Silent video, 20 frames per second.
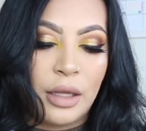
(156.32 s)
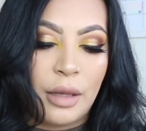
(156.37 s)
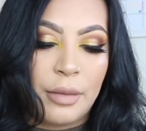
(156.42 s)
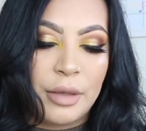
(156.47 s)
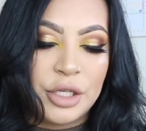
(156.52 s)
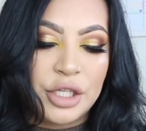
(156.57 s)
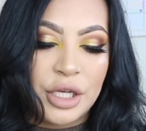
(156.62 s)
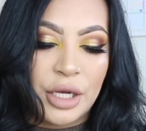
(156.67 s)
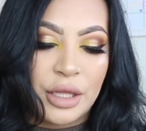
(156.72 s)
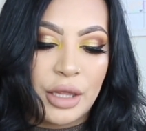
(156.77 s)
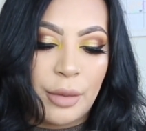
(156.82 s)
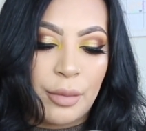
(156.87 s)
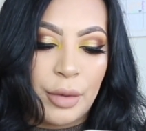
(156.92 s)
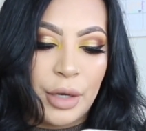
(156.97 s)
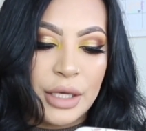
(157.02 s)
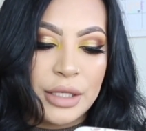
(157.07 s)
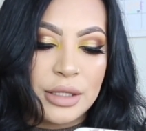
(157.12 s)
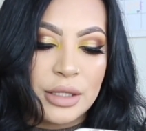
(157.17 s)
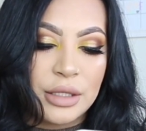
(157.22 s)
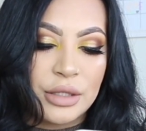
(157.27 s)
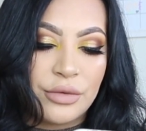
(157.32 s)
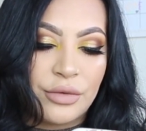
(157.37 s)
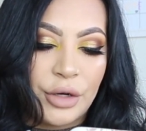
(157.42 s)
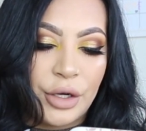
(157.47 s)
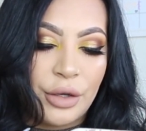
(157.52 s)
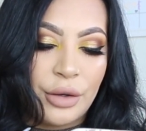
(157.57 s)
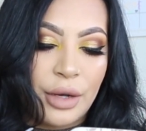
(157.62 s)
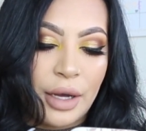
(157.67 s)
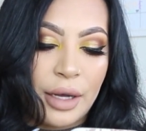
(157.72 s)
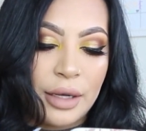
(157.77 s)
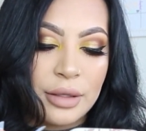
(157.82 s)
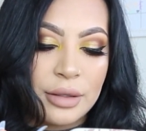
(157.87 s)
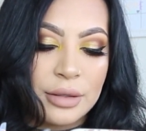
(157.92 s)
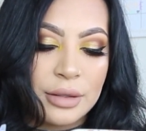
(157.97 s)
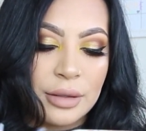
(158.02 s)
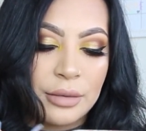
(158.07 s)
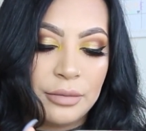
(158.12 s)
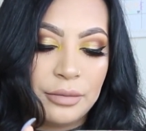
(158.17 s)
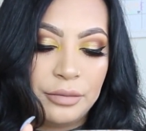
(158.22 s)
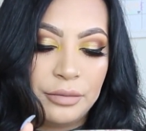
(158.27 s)
me check the prices for you
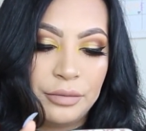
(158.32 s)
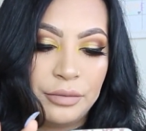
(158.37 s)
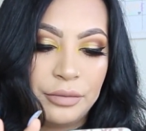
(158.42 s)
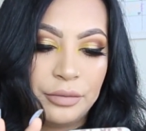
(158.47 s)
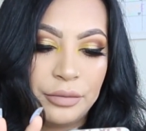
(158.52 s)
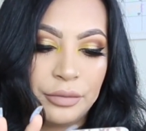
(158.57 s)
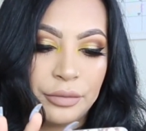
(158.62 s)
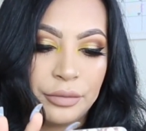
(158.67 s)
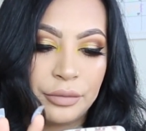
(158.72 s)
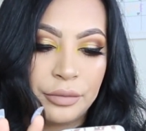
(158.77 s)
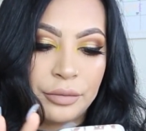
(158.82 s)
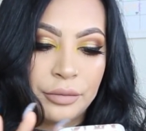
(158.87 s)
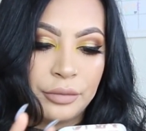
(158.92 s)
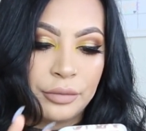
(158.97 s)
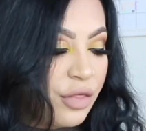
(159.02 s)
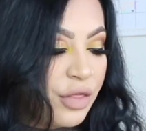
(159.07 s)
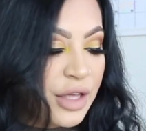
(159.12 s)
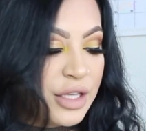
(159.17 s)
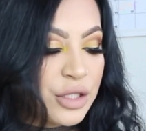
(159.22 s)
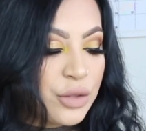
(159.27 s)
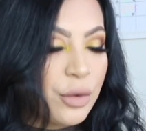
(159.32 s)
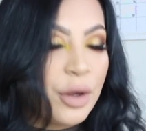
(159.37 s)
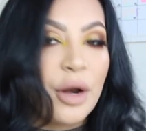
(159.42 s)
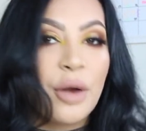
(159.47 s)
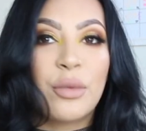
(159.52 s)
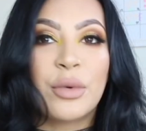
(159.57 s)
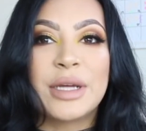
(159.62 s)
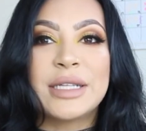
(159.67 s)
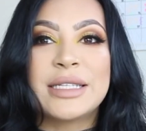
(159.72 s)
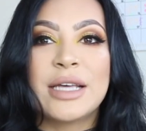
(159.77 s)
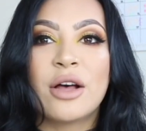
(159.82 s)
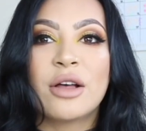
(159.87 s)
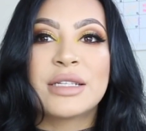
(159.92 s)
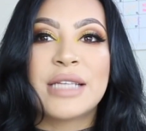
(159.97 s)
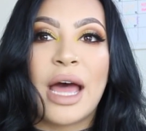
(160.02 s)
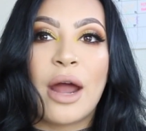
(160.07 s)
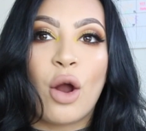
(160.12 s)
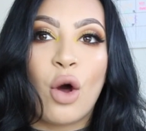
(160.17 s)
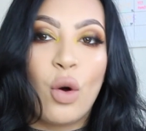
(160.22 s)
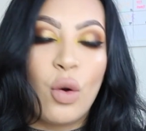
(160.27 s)
guys. This one retails
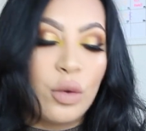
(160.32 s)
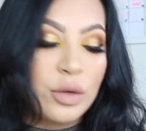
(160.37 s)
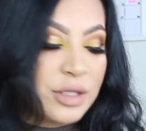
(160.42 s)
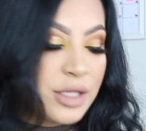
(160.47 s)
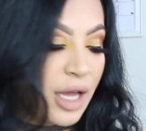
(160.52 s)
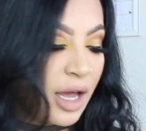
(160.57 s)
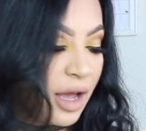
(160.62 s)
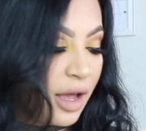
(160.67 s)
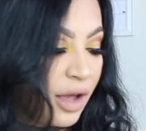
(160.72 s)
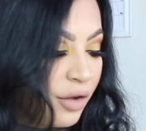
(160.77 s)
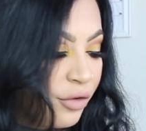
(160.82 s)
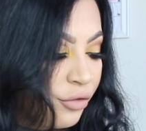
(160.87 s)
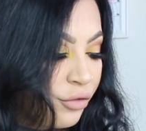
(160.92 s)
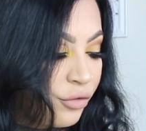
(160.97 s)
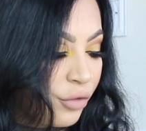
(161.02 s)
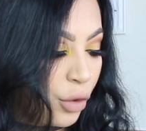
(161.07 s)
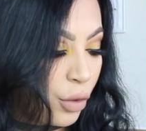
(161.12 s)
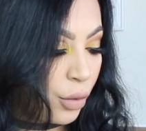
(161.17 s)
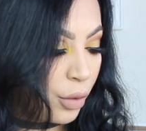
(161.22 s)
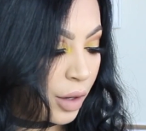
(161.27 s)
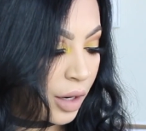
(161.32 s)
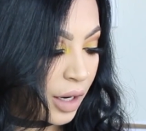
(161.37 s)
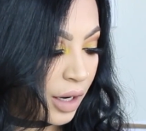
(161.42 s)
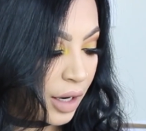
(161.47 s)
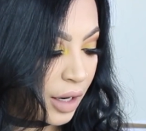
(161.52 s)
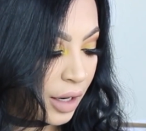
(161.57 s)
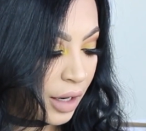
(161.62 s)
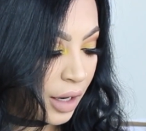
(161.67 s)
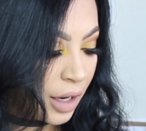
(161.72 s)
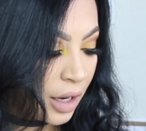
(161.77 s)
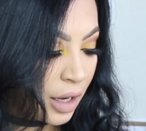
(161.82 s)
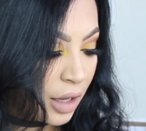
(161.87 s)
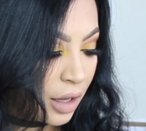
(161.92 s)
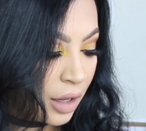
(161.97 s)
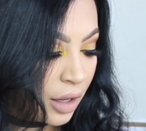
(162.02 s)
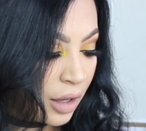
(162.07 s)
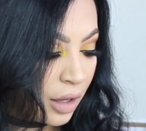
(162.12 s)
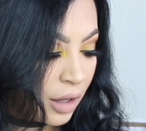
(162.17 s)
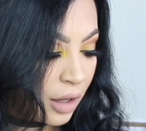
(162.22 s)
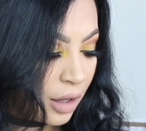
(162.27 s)
at Ulta for
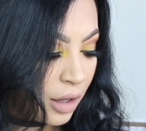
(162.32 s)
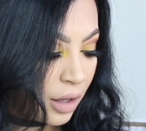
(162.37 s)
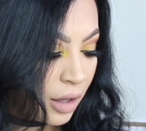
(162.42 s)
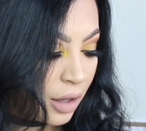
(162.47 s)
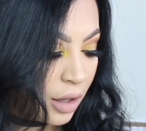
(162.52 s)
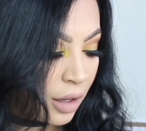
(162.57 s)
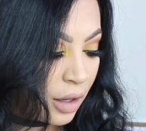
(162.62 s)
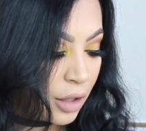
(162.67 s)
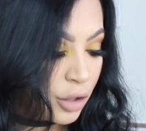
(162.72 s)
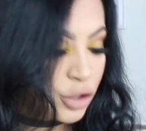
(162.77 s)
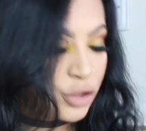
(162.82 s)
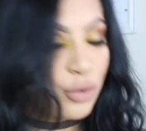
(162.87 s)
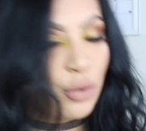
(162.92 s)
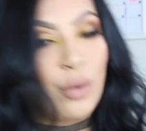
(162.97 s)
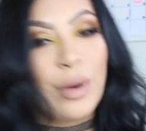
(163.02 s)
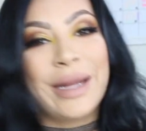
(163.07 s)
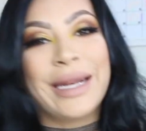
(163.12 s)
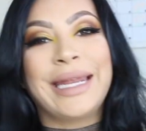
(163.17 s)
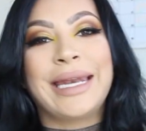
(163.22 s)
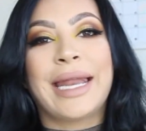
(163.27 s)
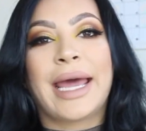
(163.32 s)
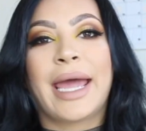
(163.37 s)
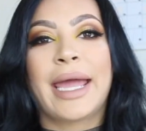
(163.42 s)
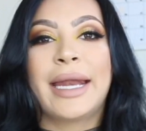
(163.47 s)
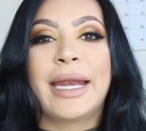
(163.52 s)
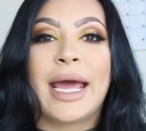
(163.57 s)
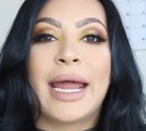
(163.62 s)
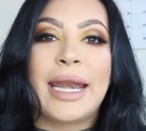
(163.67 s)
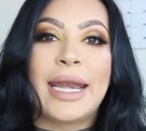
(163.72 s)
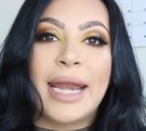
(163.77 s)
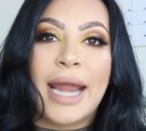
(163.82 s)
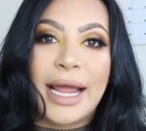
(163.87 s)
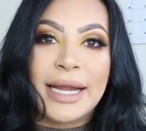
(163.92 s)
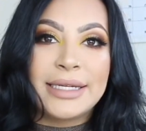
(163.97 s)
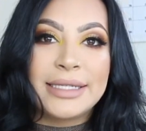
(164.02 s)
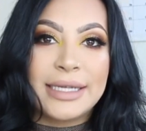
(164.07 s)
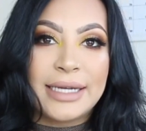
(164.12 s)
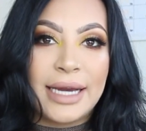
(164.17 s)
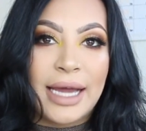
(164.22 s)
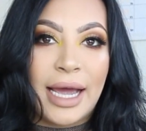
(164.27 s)
twenty-nine
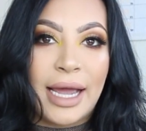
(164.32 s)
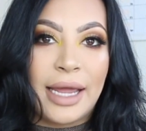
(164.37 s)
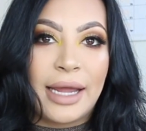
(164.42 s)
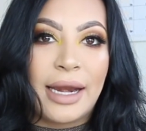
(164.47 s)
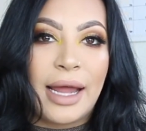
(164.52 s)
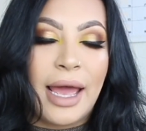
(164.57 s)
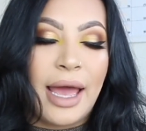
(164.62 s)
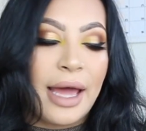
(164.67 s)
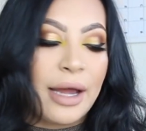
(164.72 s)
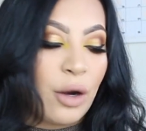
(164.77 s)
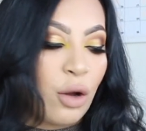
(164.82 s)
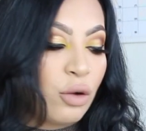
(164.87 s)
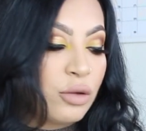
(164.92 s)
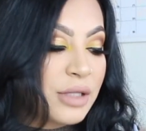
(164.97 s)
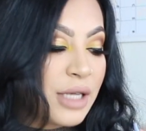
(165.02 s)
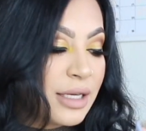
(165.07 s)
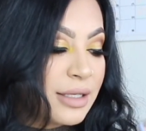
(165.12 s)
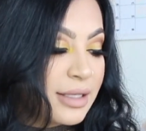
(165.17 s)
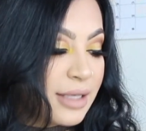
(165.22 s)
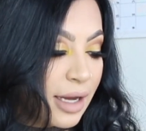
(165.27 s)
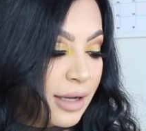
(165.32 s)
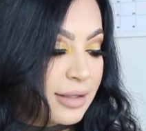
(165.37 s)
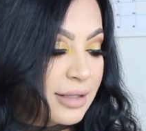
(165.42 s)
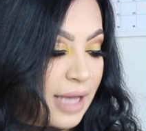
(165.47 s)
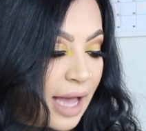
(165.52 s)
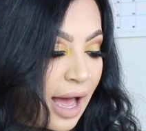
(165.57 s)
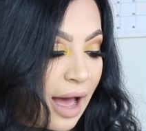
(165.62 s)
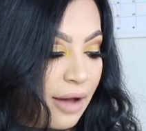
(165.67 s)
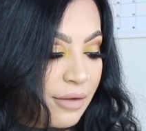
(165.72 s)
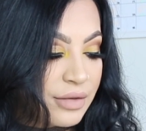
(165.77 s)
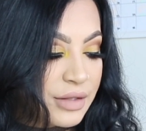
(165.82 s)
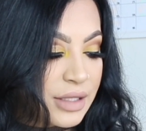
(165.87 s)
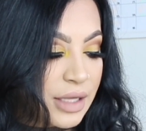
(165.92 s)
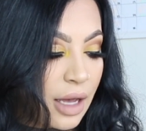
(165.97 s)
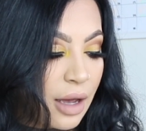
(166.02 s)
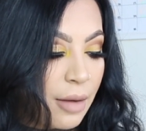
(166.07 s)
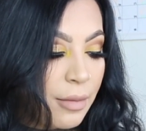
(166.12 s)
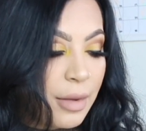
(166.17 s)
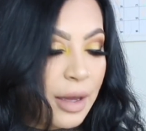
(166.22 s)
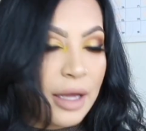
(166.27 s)
ninety-nine. And Ulta does have
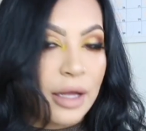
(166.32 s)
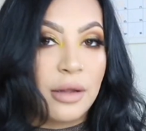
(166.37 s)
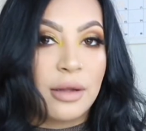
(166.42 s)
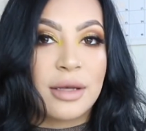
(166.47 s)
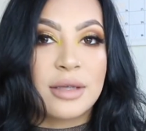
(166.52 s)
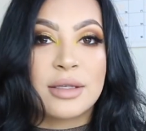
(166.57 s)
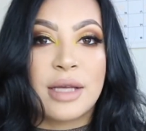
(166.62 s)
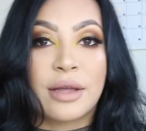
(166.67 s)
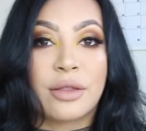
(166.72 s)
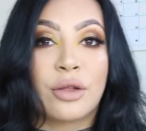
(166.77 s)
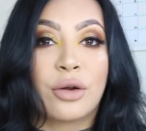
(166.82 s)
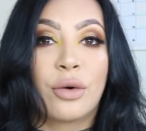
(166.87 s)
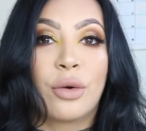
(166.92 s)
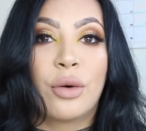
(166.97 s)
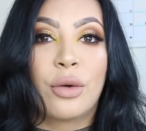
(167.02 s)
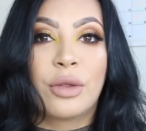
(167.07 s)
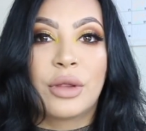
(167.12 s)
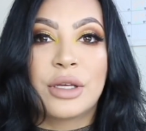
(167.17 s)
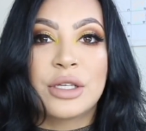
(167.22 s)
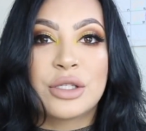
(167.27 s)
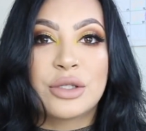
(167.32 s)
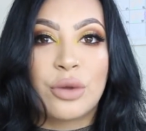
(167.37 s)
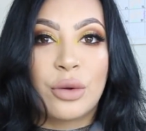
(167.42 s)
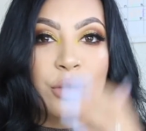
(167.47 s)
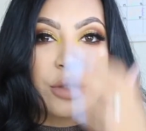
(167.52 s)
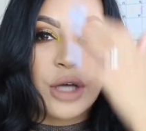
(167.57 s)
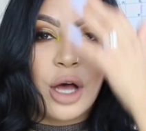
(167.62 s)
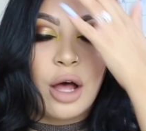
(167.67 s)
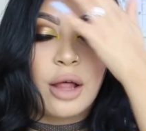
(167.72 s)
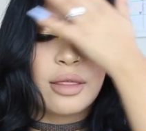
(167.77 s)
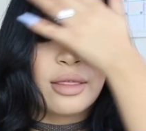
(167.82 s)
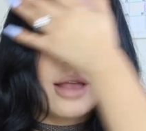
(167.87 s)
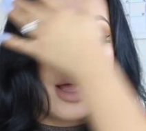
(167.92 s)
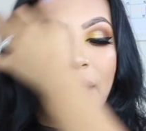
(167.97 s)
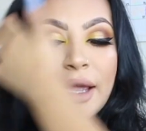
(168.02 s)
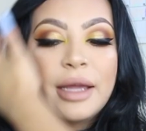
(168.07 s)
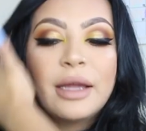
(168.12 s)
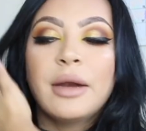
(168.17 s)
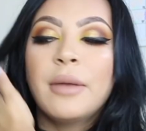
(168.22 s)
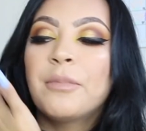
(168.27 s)
some. It looks like they're only sold
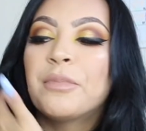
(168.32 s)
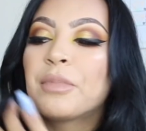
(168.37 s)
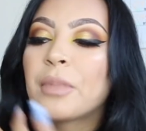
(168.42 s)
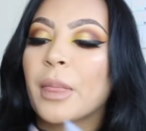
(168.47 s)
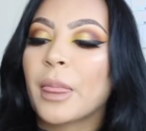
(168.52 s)
online.